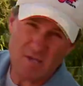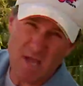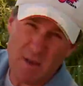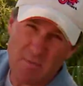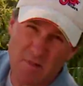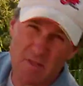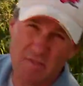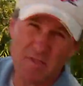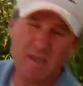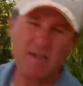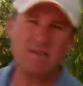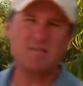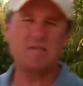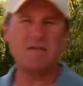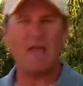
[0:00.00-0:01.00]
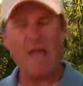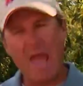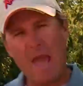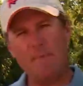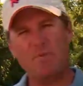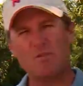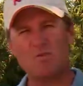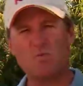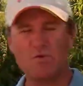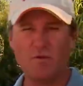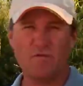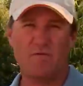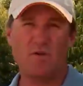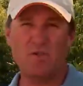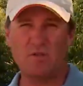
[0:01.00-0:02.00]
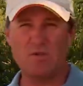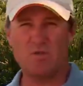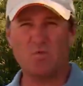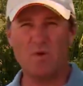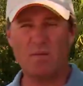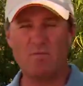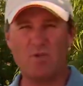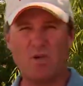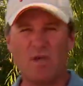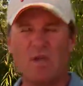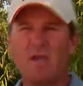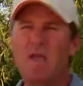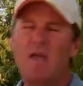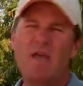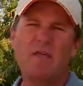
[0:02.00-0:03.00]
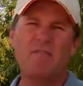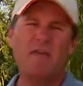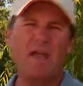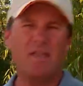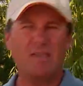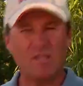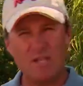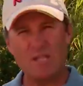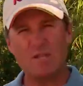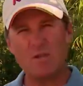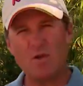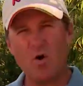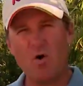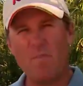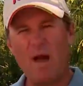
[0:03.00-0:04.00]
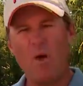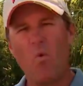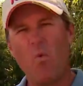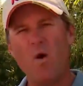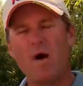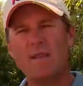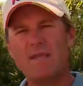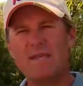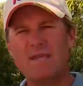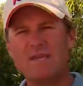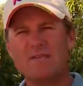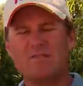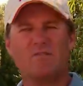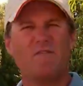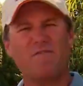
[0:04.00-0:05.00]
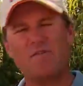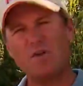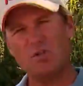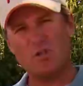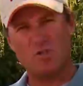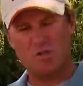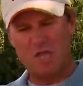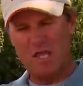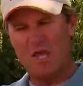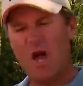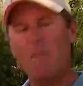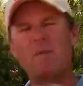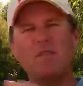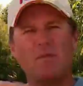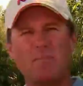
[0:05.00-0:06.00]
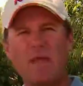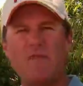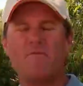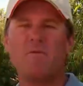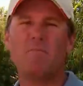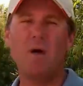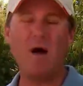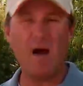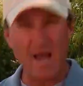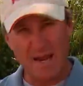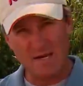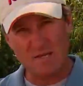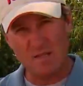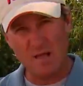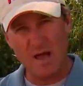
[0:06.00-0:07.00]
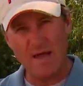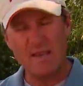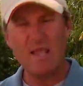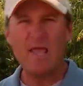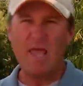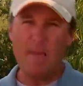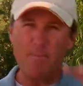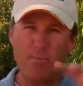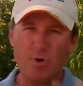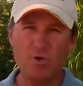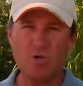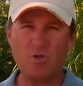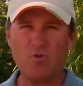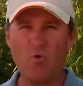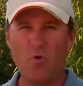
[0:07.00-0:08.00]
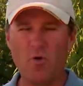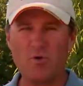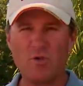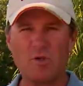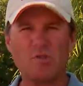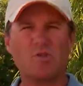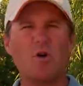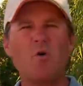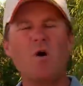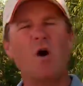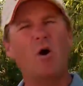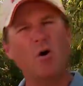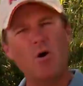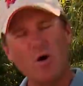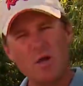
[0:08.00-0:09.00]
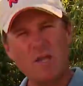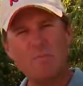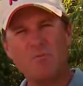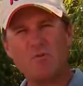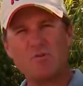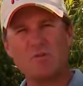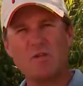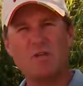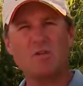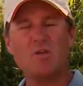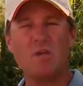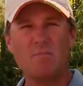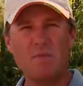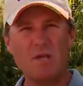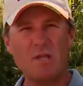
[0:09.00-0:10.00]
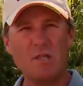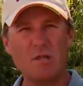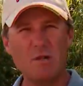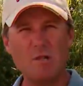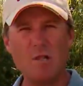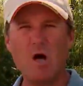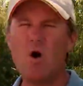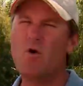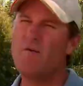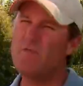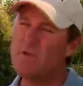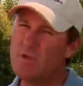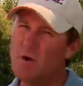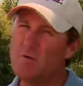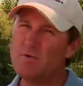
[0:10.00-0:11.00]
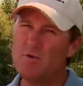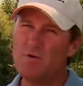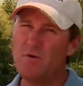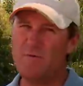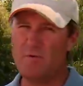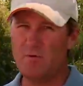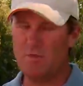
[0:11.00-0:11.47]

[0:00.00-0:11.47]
a couple of things that happens when you're fishing a swim jig that you need to know about. One is the fish, they come at the bait from behind a lot and push it towards you. So hooking percentage can be a little low if you don't do a few